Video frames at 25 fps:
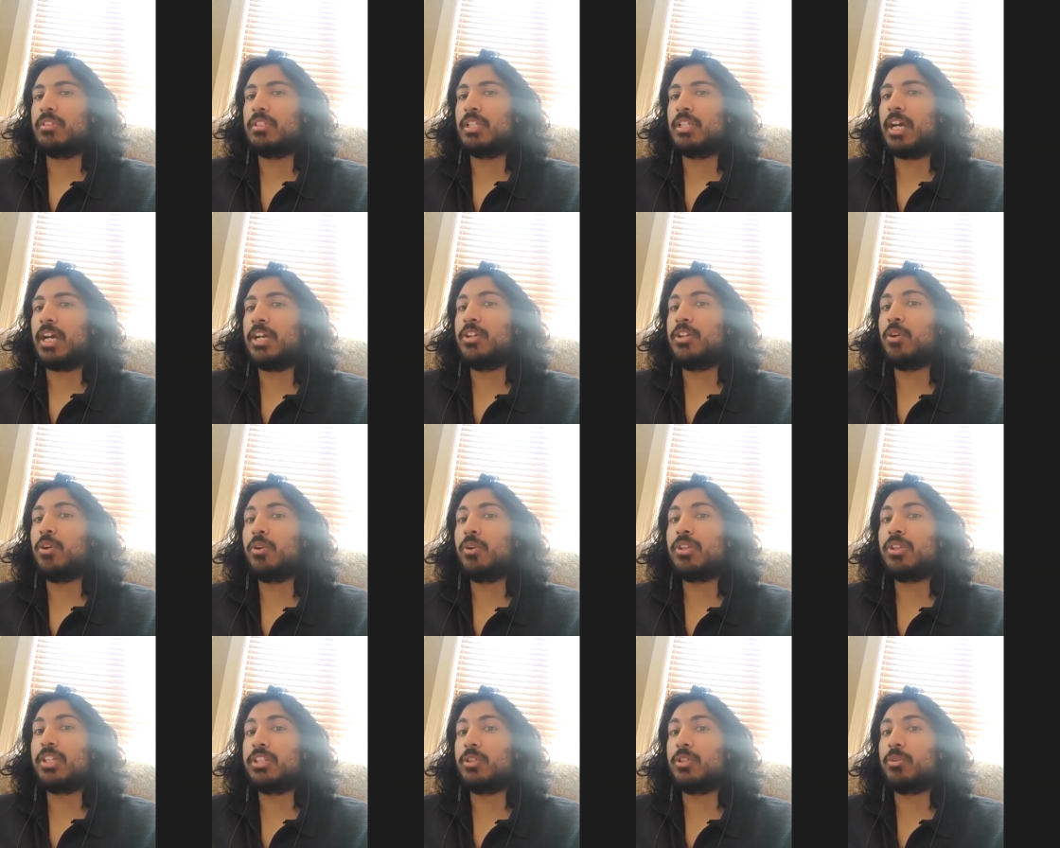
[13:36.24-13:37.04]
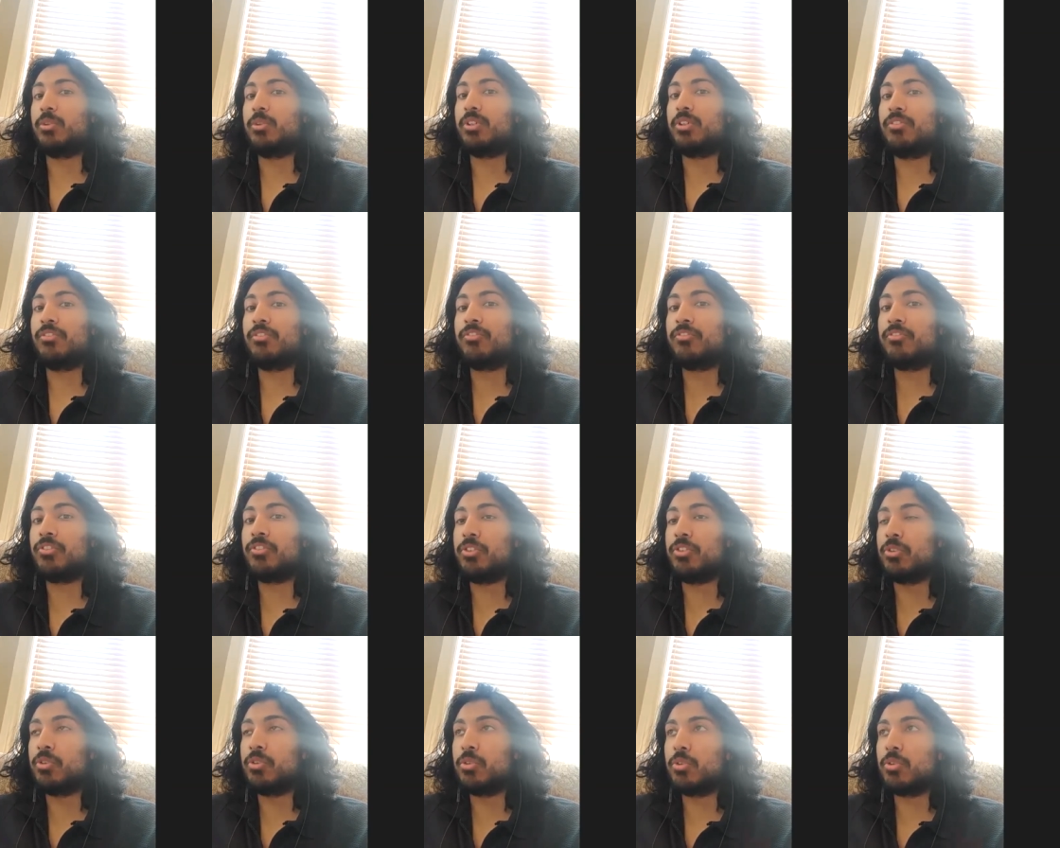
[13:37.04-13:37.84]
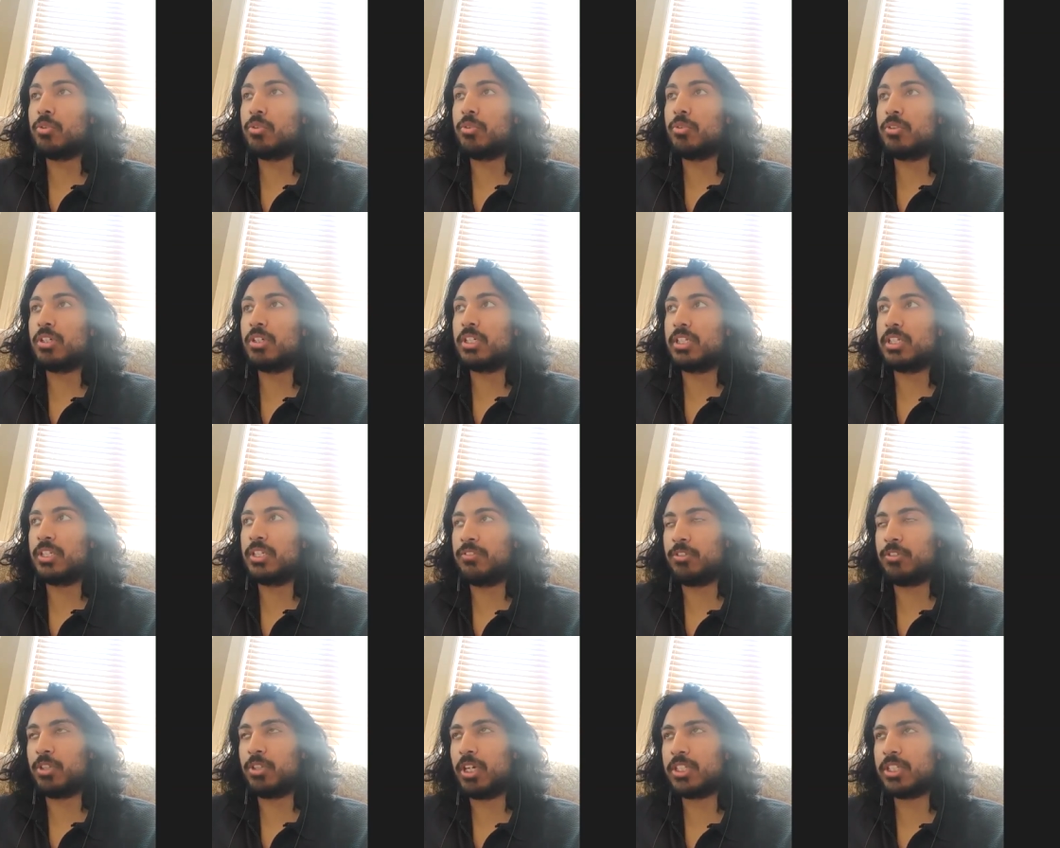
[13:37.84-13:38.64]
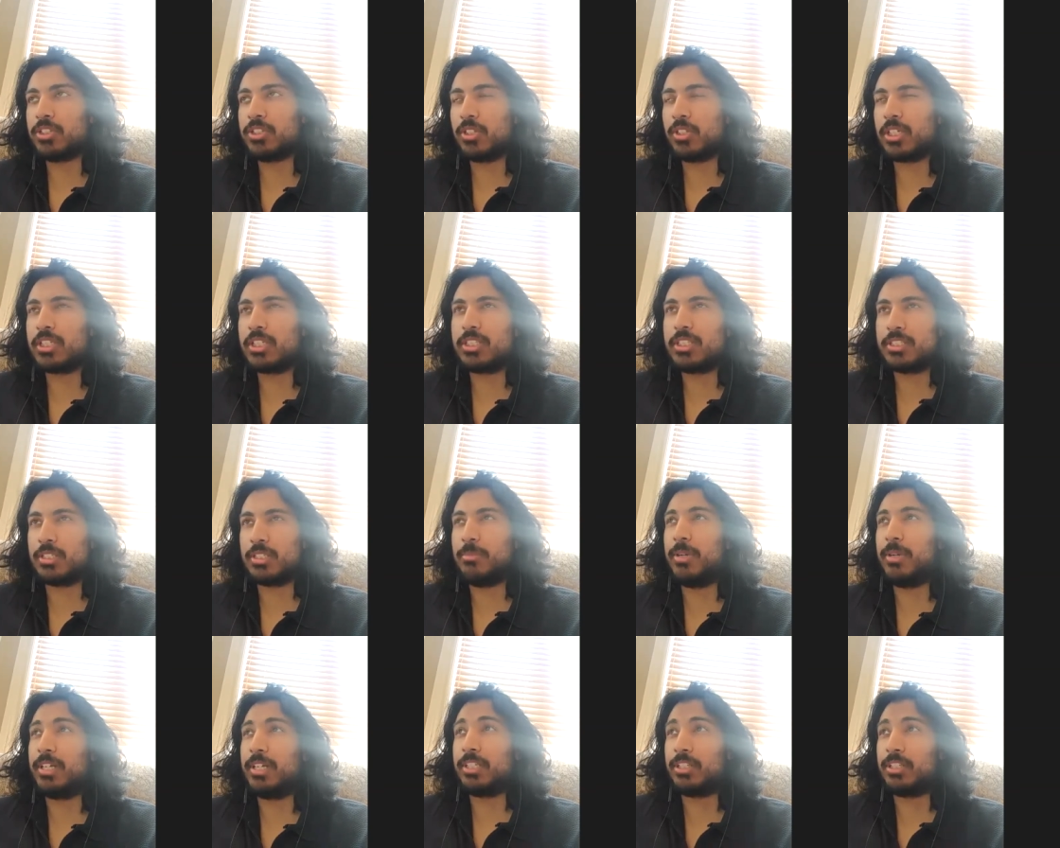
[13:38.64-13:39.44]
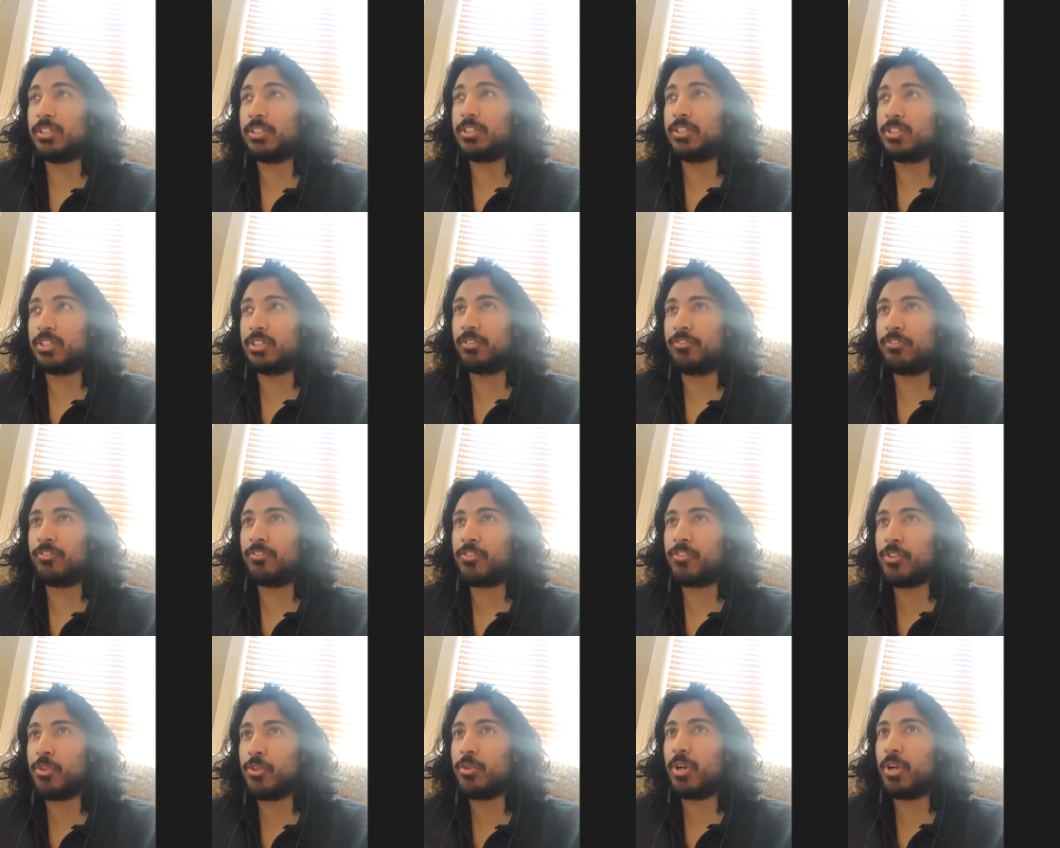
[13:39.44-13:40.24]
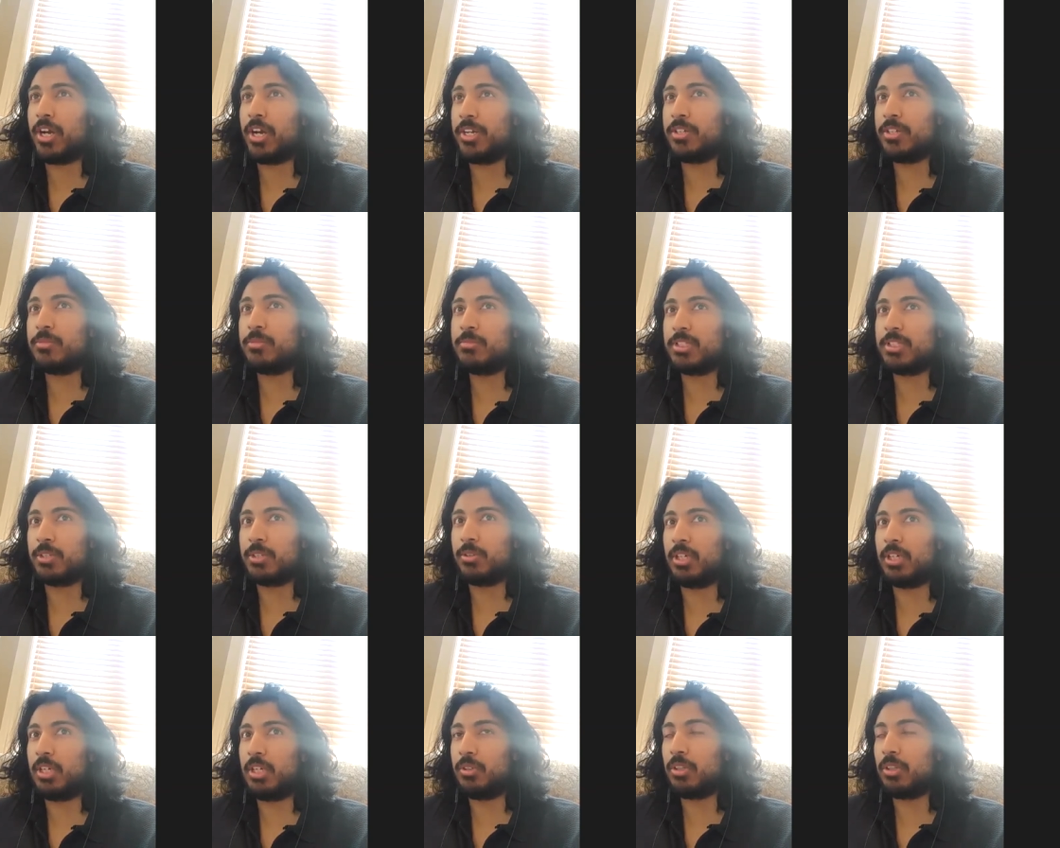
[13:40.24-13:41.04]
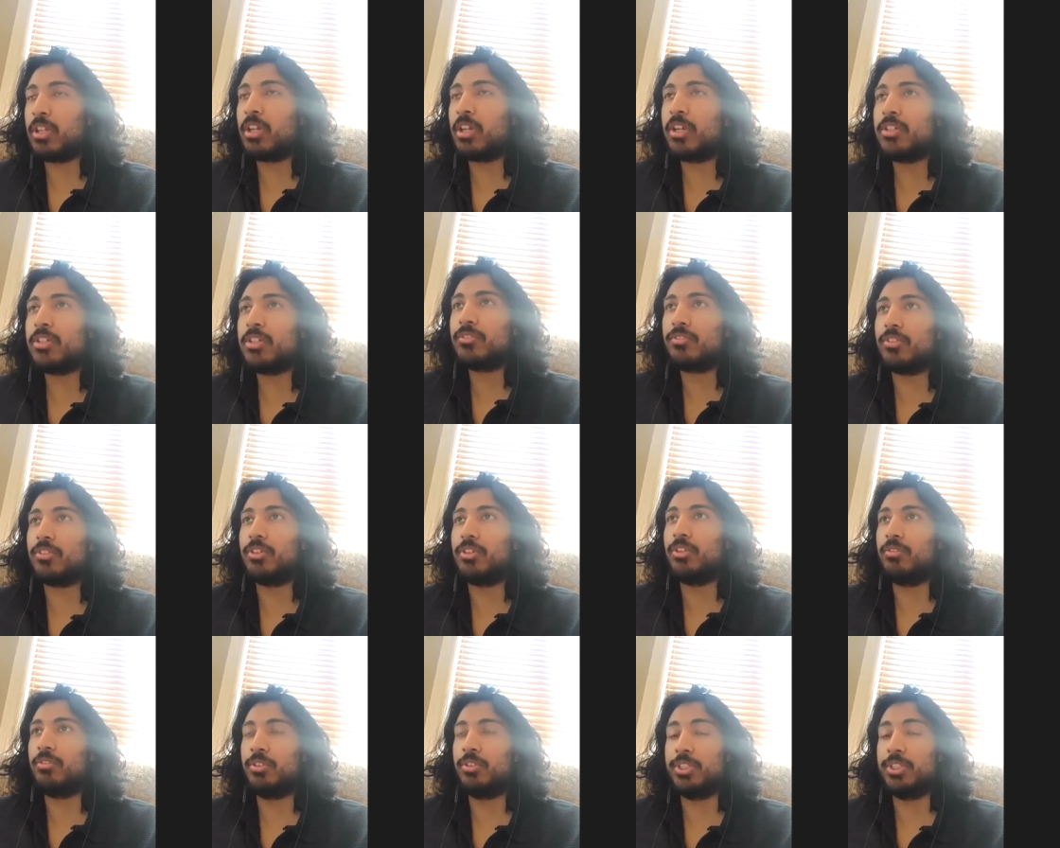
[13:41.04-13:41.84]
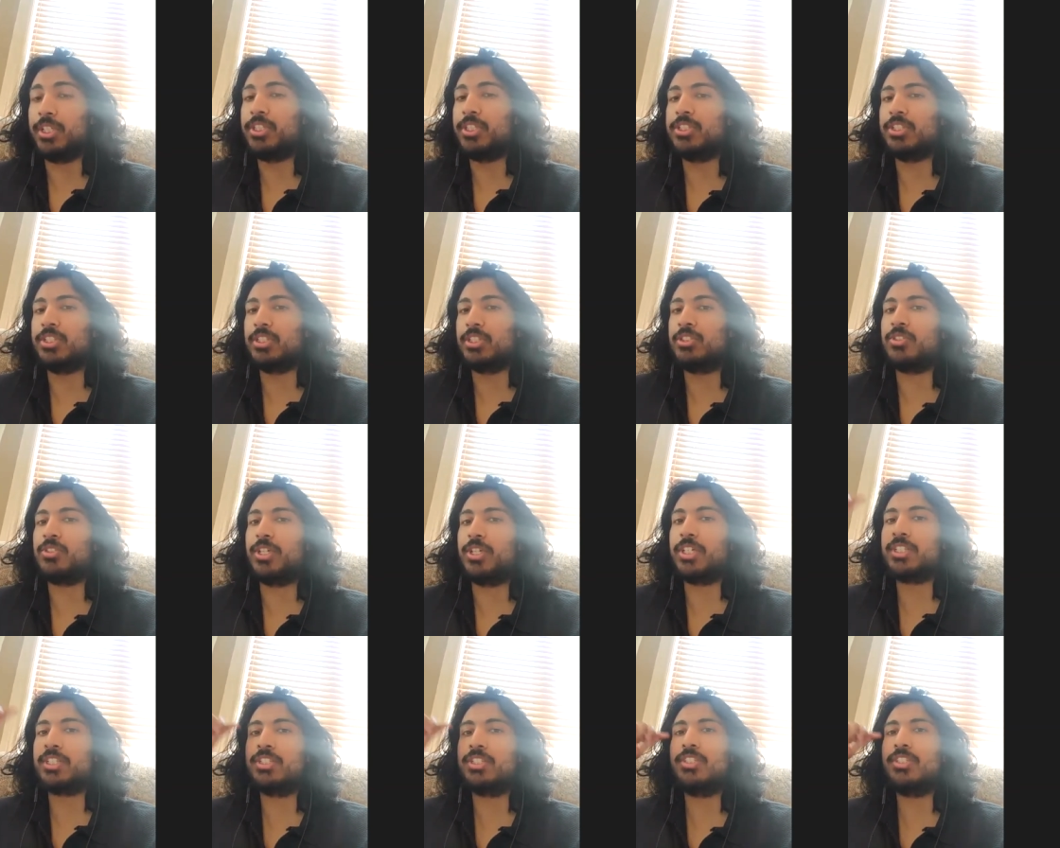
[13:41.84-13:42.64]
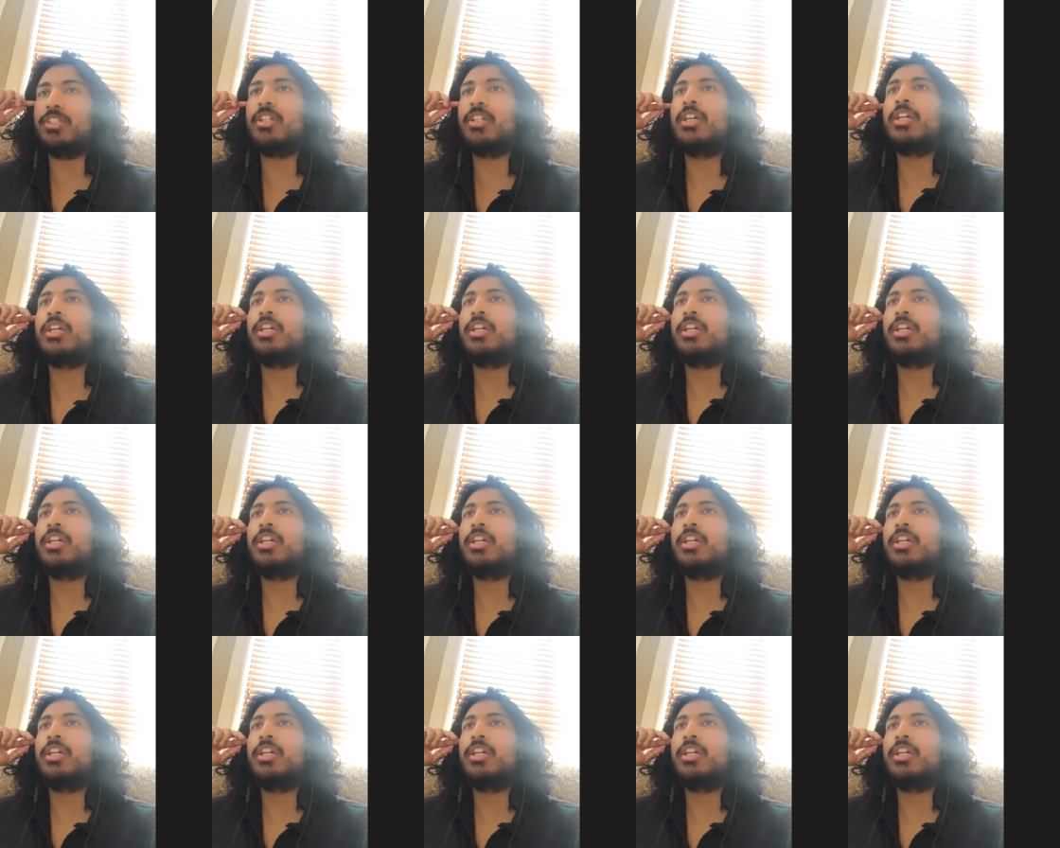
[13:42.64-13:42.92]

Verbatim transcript: I know that there were a few, if you guys look at the schematic, there's a few items that were outlined for relation extraction.